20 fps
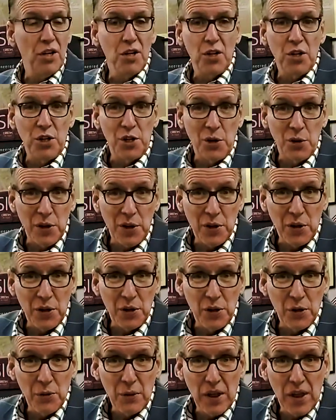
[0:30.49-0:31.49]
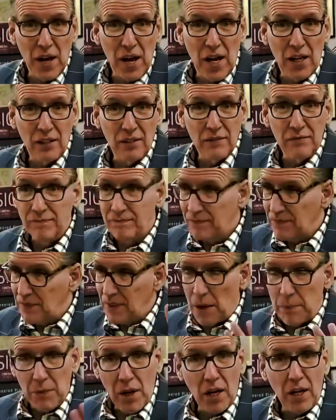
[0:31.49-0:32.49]
You know what you can do with that?
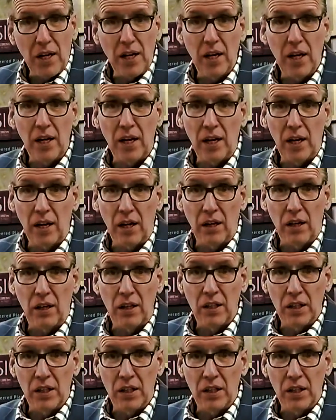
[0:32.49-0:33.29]
I'm not kidding here.